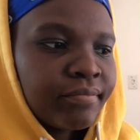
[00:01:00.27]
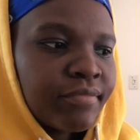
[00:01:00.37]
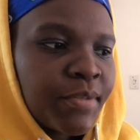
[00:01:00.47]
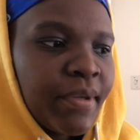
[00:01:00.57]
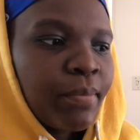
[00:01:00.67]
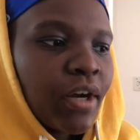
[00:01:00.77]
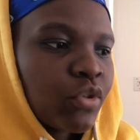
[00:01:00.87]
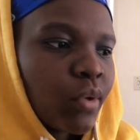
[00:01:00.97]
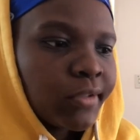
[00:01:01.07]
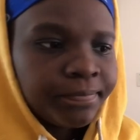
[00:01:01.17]
speak
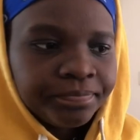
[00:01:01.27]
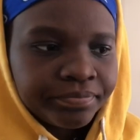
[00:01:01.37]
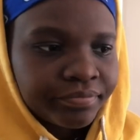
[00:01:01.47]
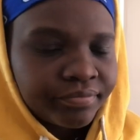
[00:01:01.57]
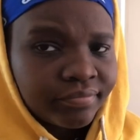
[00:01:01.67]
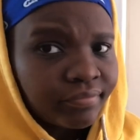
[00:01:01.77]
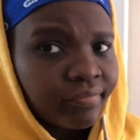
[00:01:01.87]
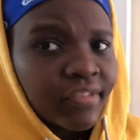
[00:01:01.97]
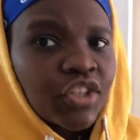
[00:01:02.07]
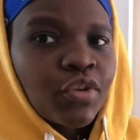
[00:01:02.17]
patois.
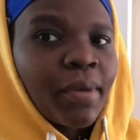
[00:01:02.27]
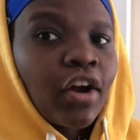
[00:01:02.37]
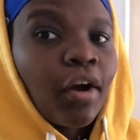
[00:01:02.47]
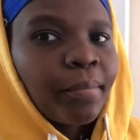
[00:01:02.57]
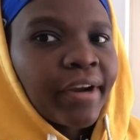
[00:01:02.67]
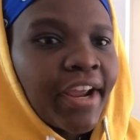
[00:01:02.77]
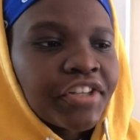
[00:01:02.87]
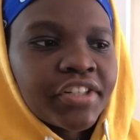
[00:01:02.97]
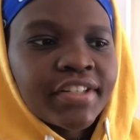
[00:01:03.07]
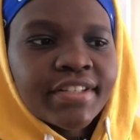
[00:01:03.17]
So my
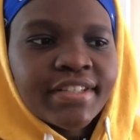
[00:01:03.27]
comprehension is